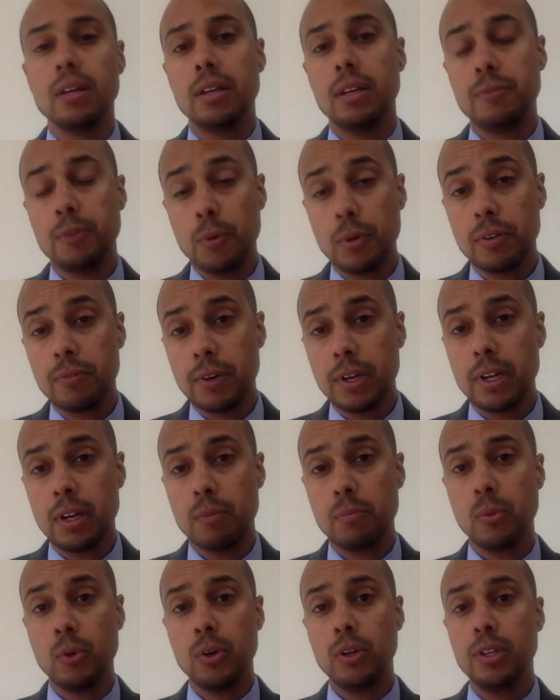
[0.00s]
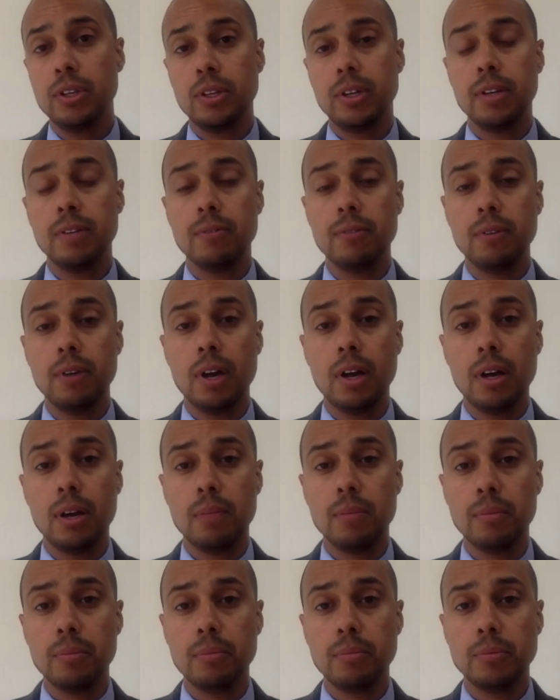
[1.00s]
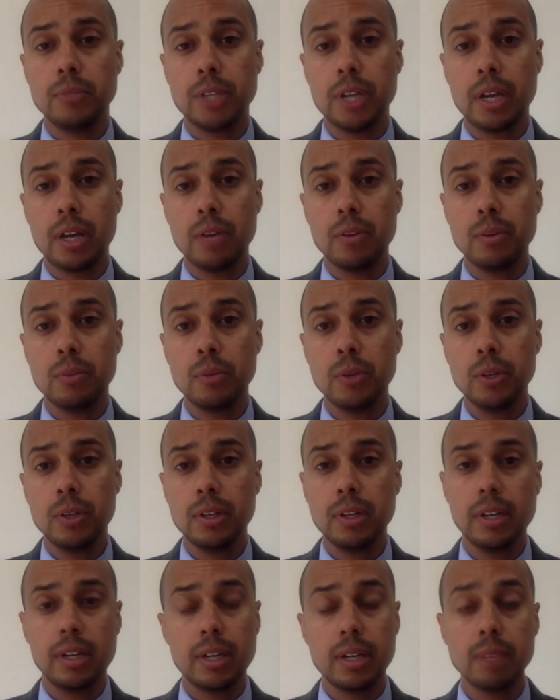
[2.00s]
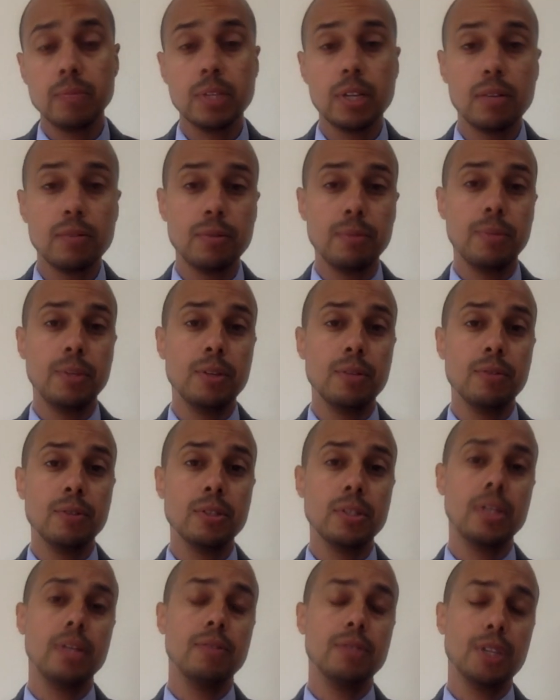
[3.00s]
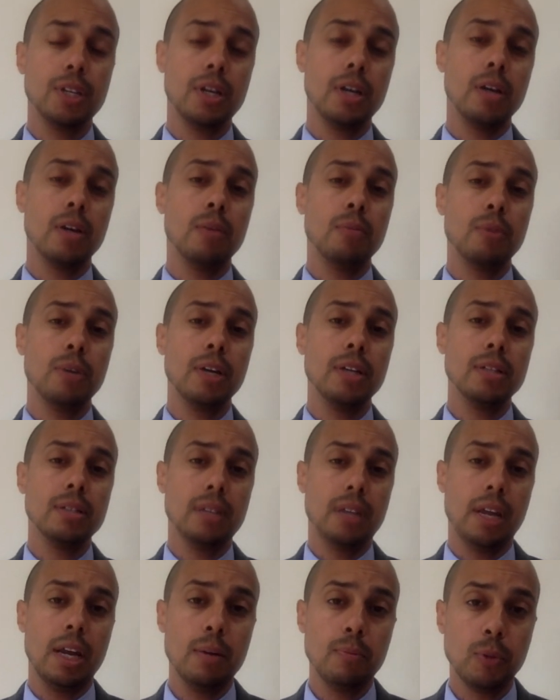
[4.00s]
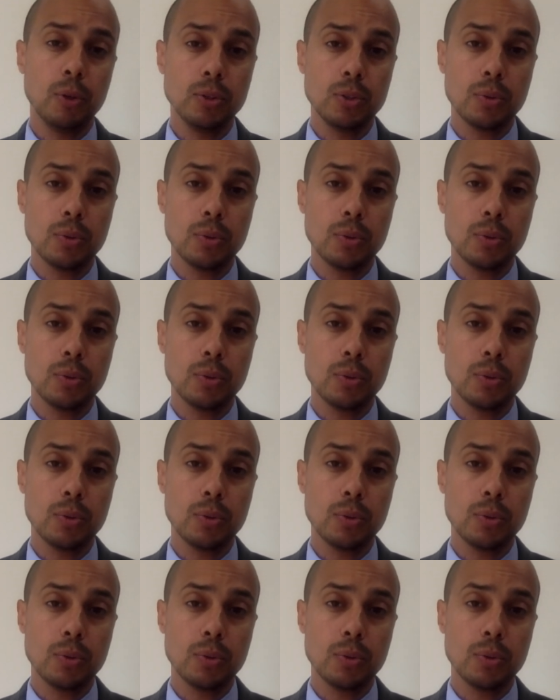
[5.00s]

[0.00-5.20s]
If you want to find out more, you can check out the book. It comes out from University of Chicago Press in April